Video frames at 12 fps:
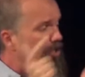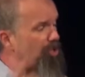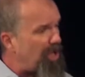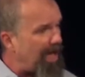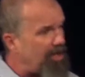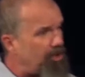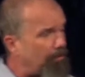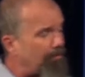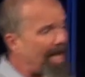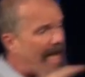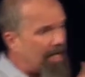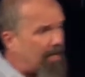change your
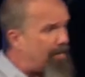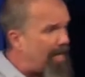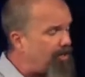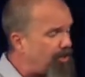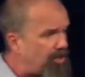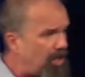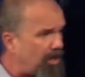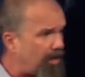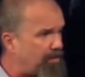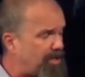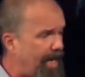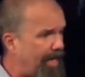mind about your
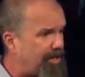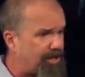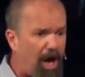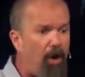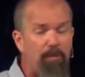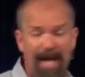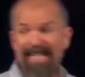circumstances. Oh, they